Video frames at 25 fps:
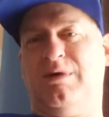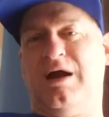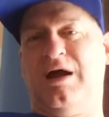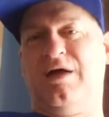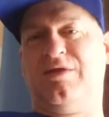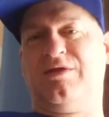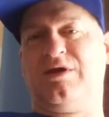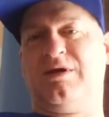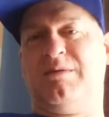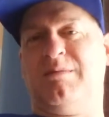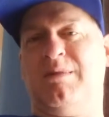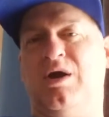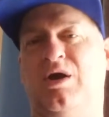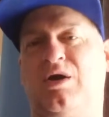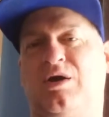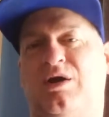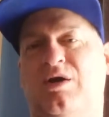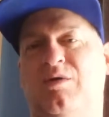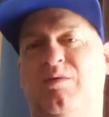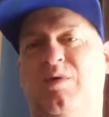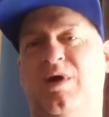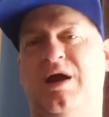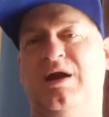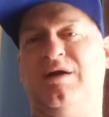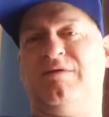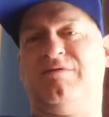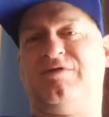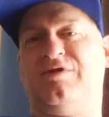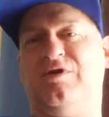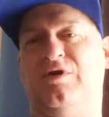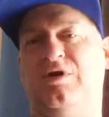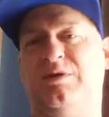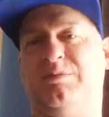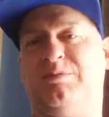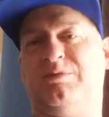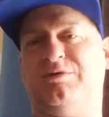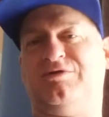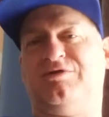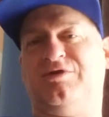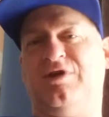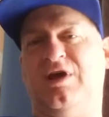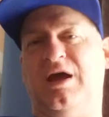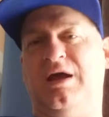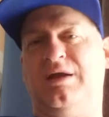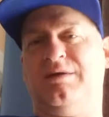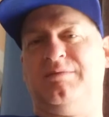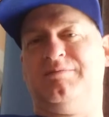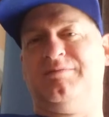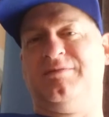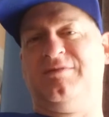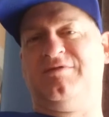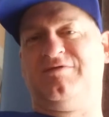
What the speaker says: around the American rate of 30%,